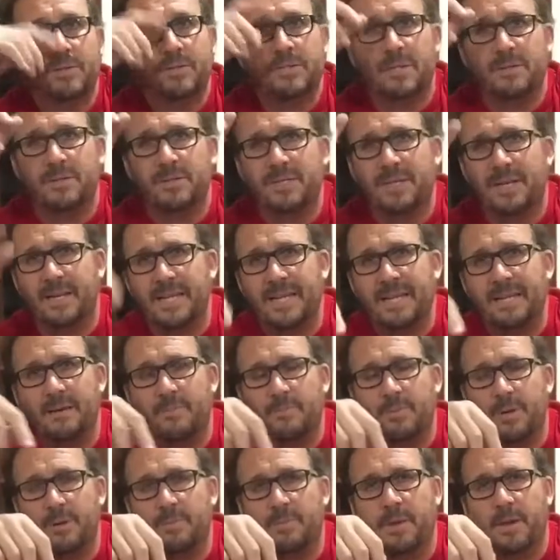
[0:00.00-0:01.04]
also there's a link I'll
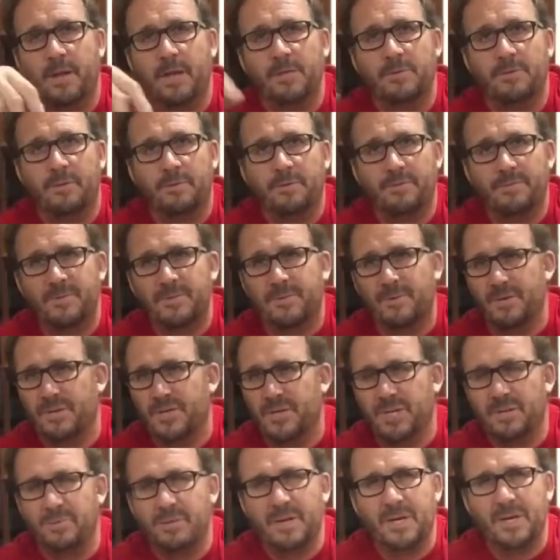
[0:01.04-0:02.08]
put in below to a
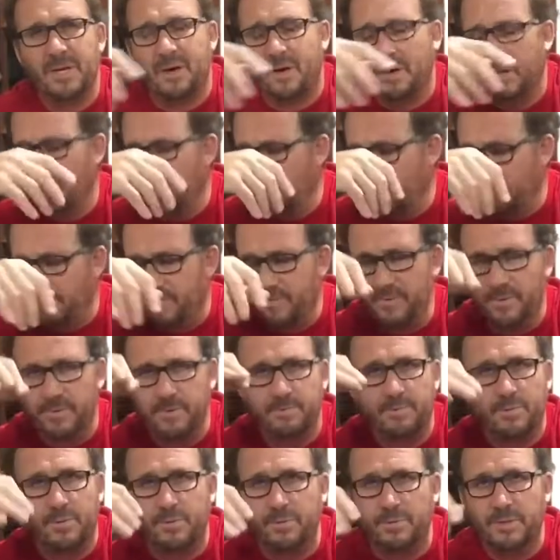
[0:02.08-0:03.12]
German guy who went through
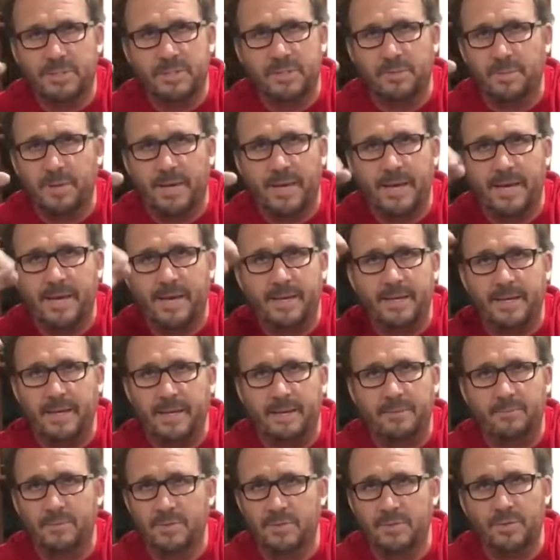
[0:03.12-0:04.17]
and pulled this apart
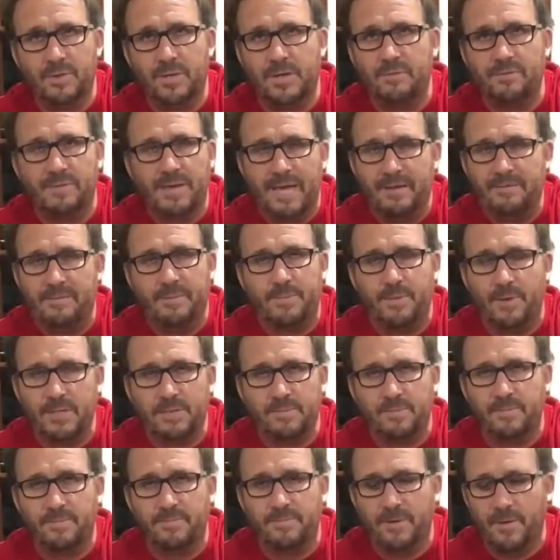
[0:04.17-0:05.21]
and was looking for every
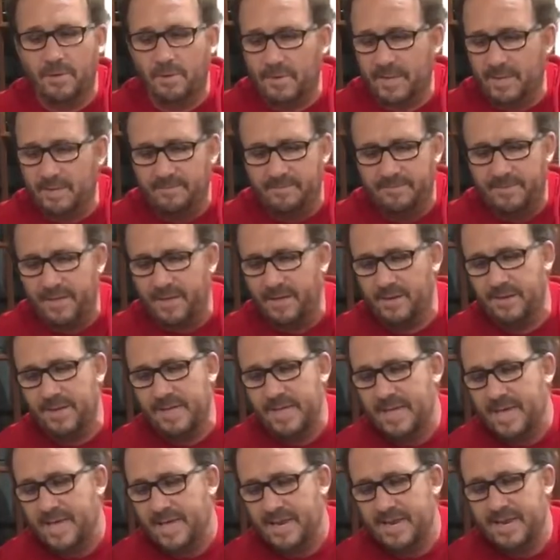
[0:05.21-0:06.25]
possible fault and found
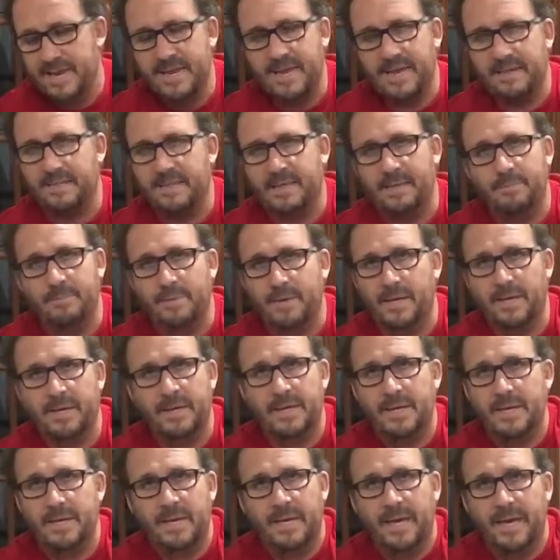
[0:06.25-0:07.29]
nothing but
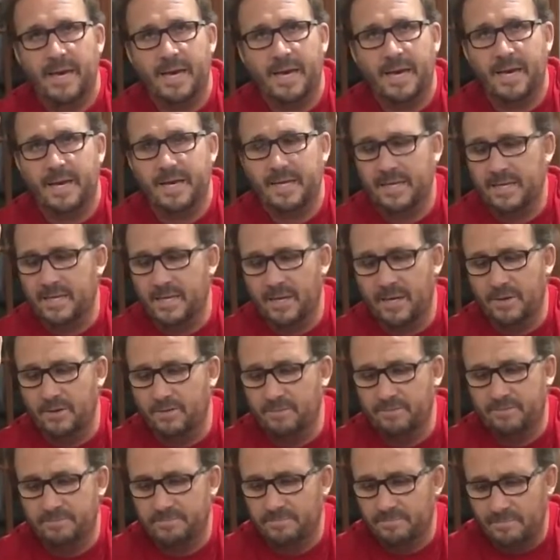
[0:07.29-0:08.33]
you know,
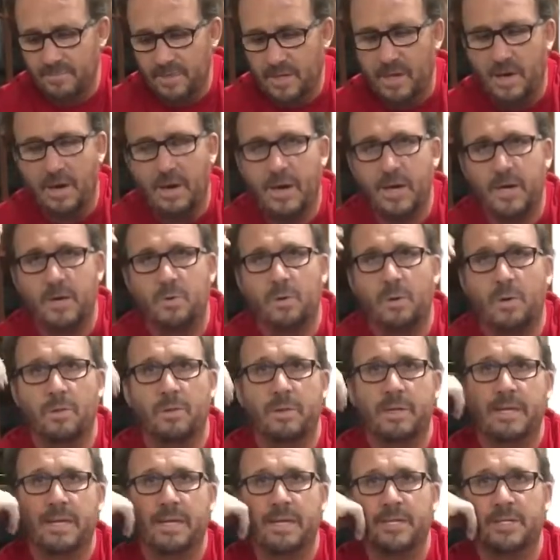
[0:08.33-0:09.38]
high
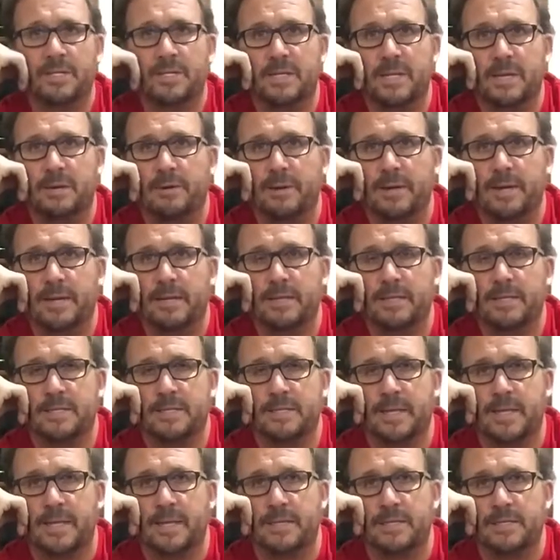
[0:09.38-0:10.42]
quality engineering in this
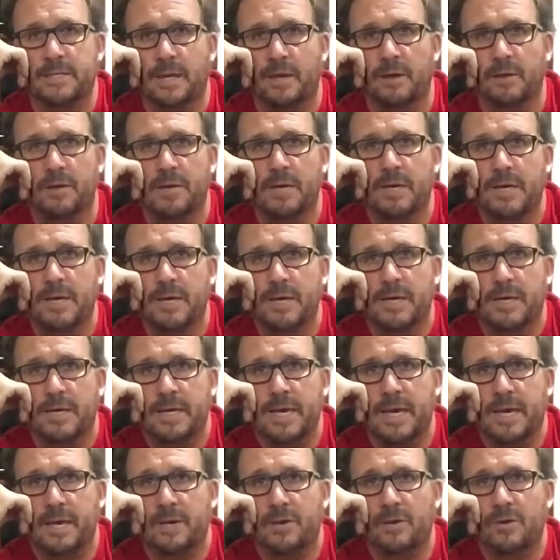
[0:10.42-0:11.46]
thing. So
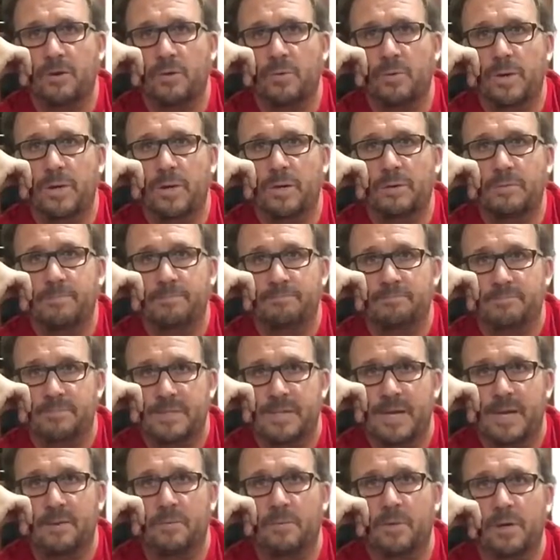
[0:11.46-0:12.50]
yeah, KooWheel,
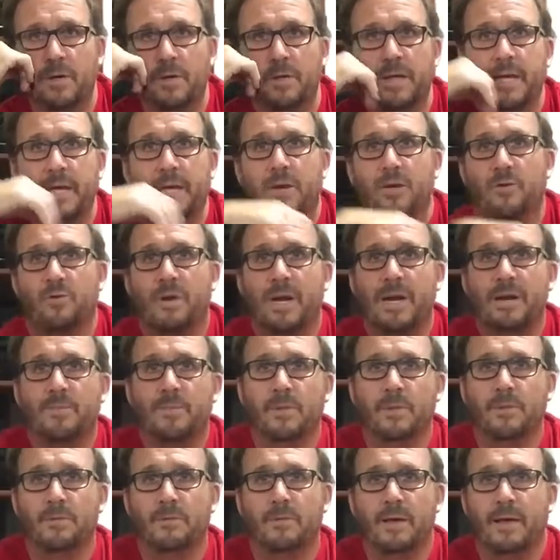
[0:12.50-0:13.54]
done well.
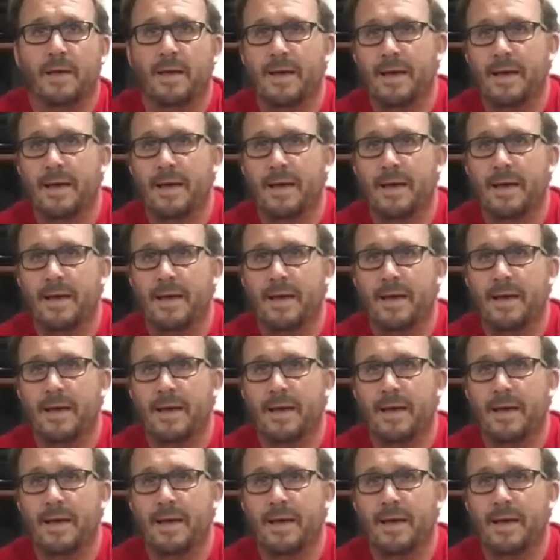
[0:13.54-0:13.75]
Incredible